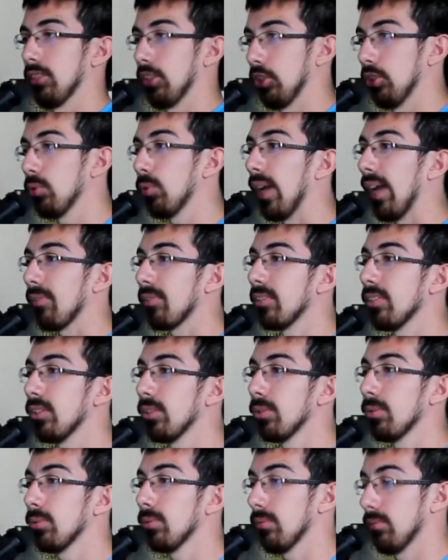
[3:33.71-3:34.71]
You have to
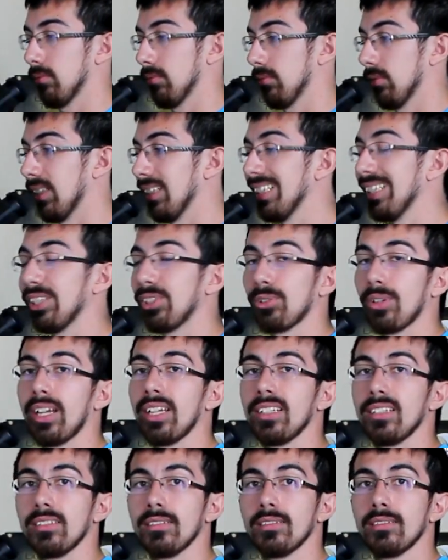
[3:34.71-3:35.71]
do elite
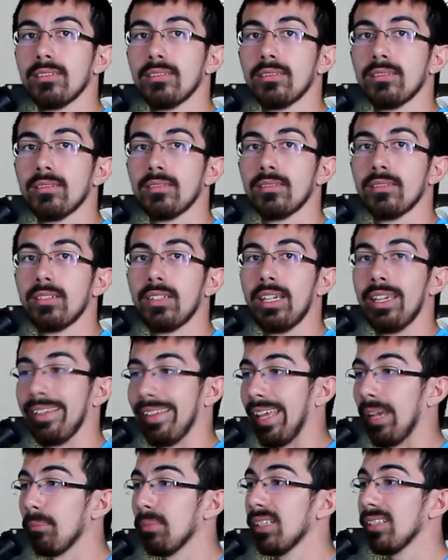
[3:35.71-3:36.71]
training.
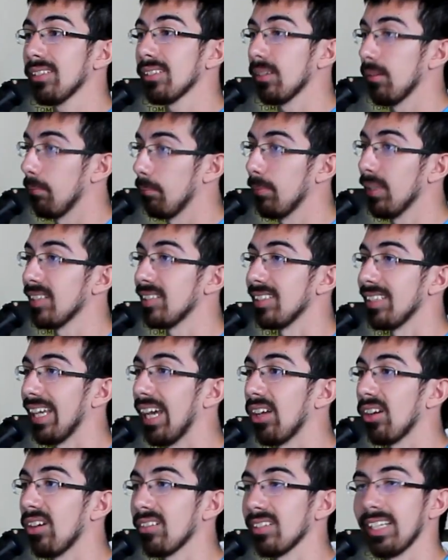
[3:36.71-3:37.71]
That means missing
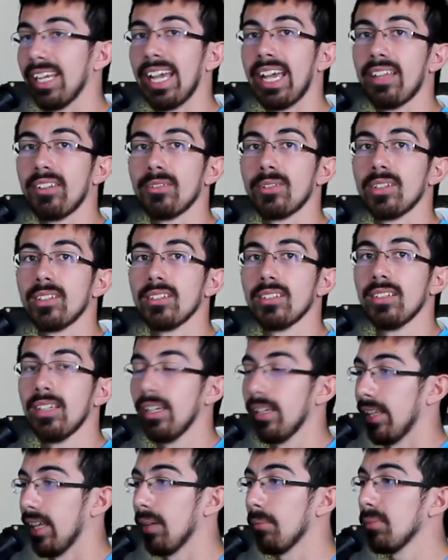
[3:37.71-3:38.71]
out on gatherings.
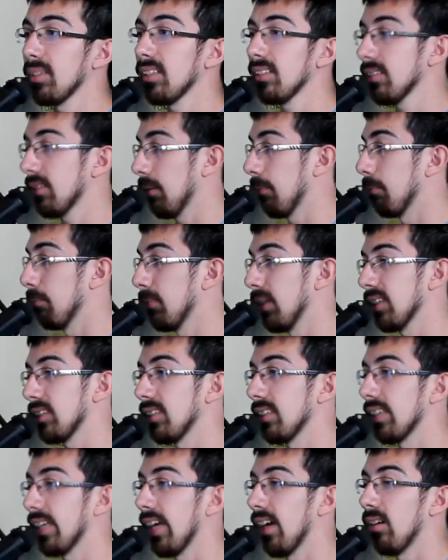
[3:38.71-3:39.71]
That means
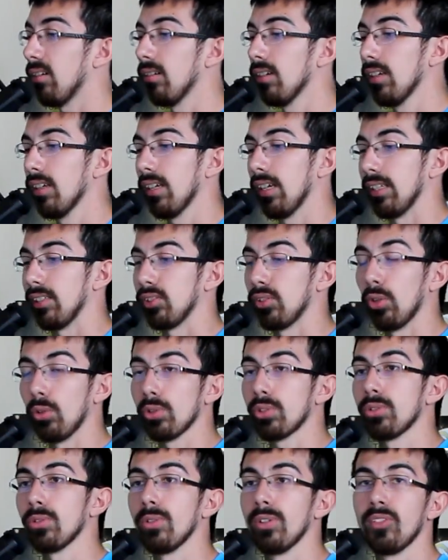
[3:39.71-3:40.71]
missing out
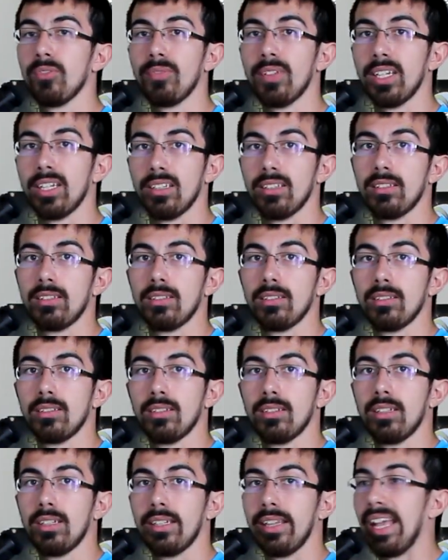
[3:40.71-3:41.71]
social events.
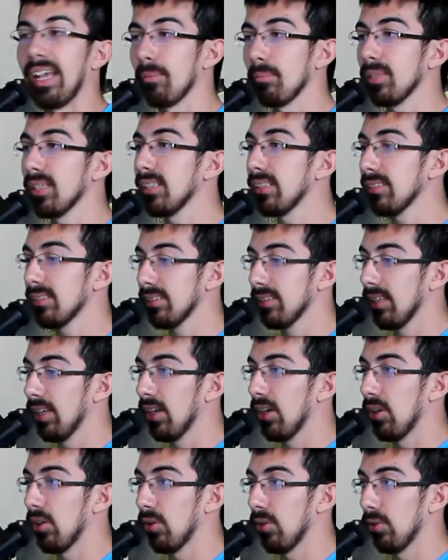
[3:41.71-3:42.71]
That means
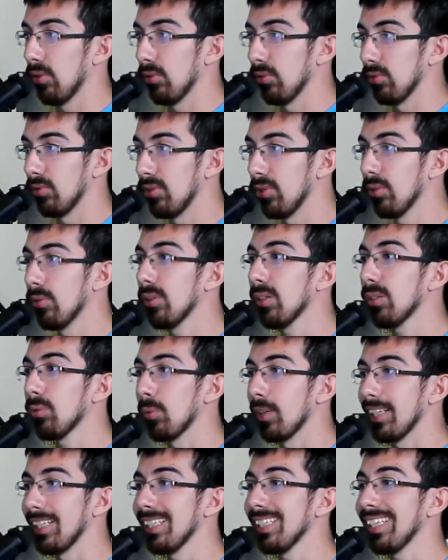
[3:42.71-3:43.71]
doing
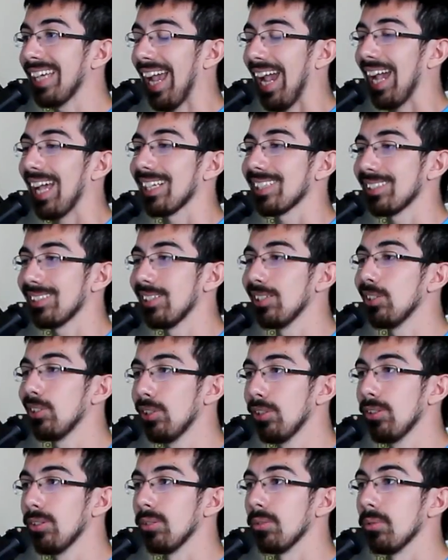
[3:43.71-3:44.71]
what he has to
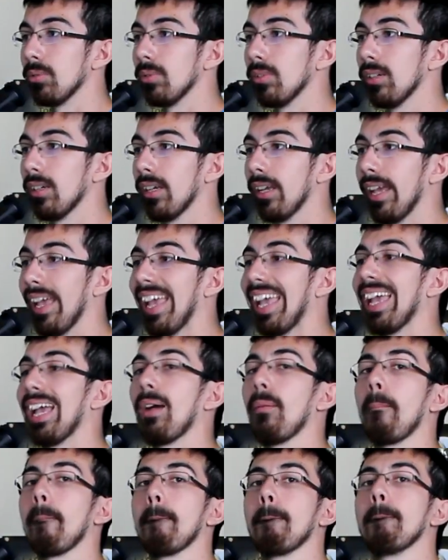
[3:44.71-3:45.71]
do
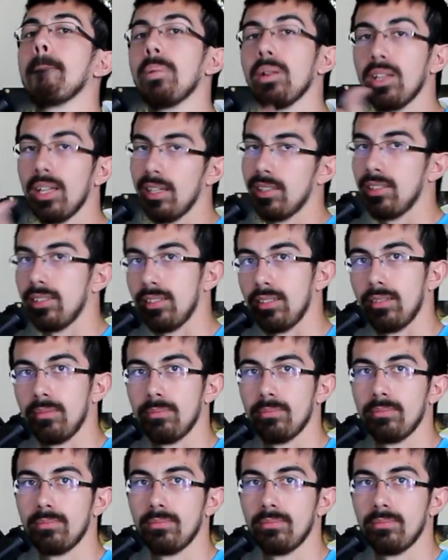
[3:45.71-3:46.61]
plus some.